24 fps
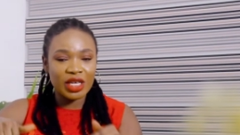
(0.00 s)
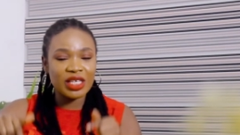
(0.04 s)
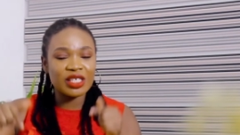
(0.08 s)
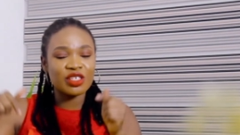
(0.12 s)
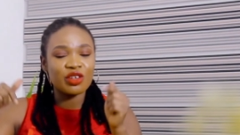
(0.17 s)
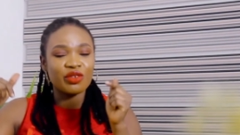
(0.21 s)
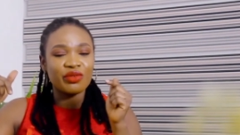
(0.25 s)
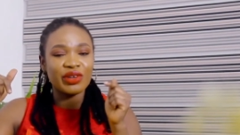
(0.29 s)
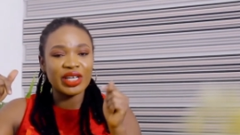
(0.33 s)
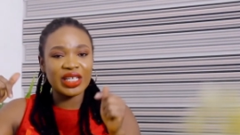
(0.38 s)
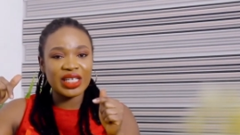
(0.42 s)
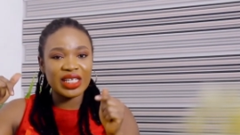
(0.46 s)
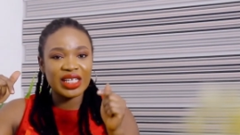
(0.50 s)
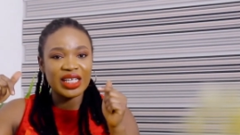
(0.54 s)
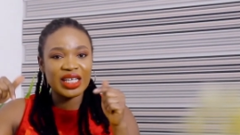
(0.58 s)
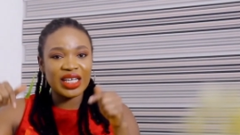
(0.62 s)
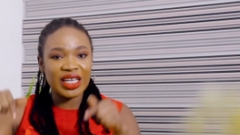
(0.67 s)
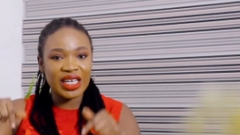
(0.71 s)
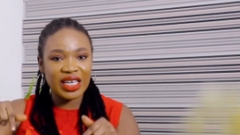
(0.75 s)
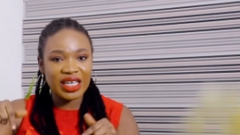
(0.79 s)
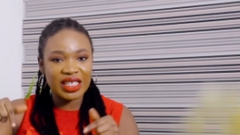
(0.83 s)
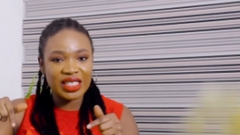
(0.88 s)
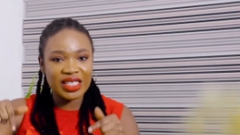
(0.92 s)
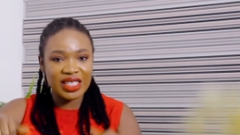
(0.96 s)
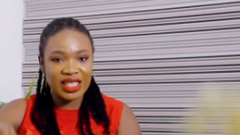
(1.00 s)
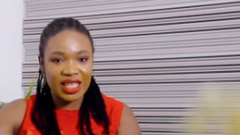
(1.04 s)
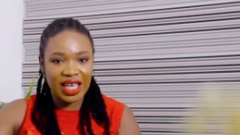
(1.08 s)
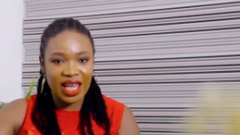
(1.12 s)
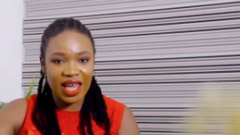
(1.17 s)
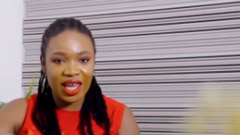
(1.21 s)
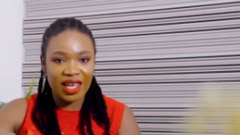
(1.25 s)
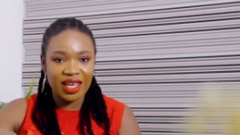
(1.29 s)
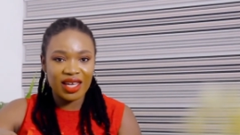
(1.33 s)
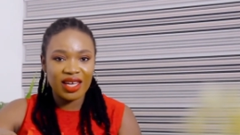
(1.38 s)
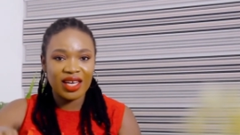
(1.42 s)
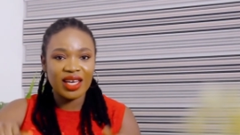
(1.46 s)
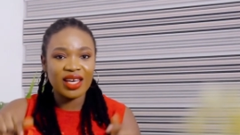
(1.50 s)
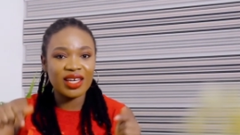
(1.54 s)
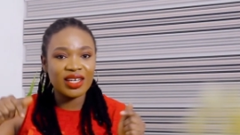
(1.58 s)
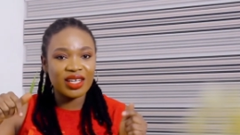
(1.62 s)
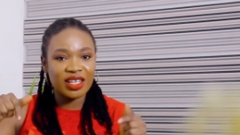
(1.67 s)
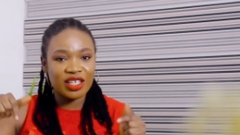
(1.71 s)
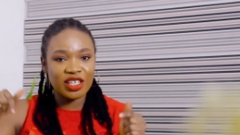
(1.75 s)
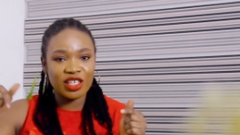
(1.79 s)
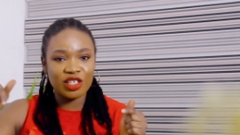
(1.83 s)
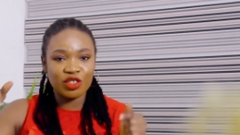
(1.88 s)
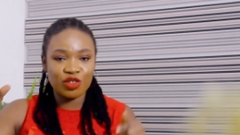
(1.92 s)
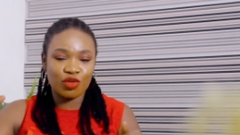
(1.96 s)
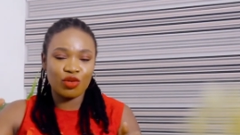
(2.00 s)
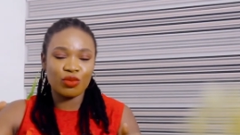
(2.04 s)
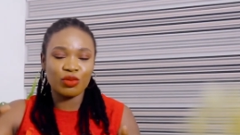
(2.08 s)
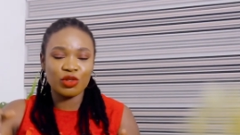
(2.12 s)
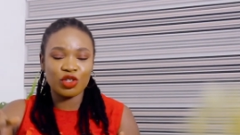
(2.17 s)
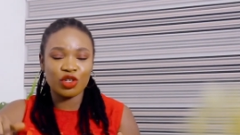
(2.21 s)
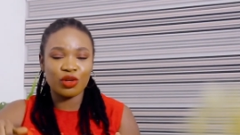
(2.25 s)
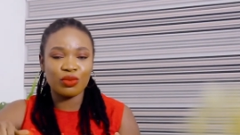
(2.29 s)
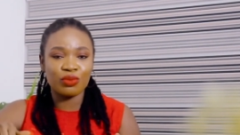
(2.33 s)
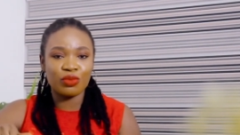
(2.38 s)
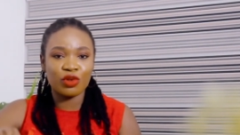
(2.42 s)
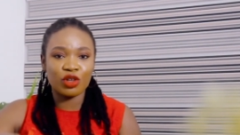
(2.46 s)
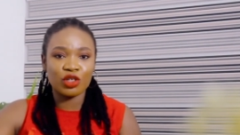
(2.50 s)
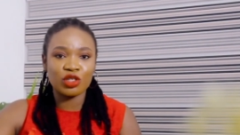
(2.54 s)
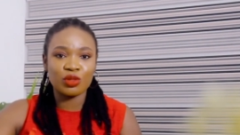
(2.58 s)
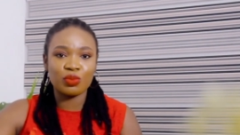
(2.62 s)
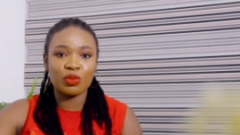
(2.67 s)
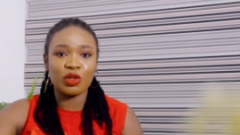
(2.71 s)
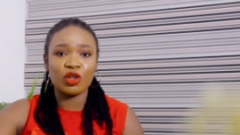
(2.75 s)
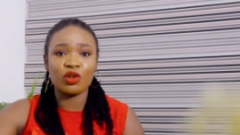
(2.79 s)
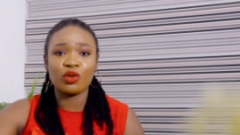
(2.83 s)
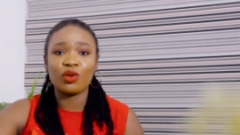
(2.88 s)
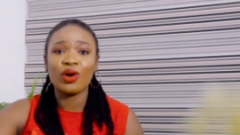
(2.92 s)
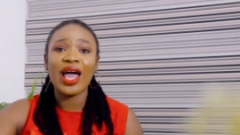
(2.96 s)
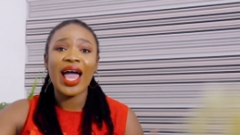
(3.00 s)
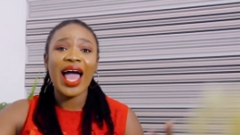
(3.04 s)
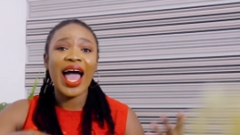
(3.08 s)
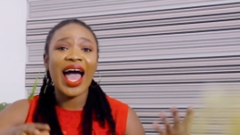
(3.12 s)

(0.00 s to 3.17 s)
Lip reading: It's already linked there in the description box below.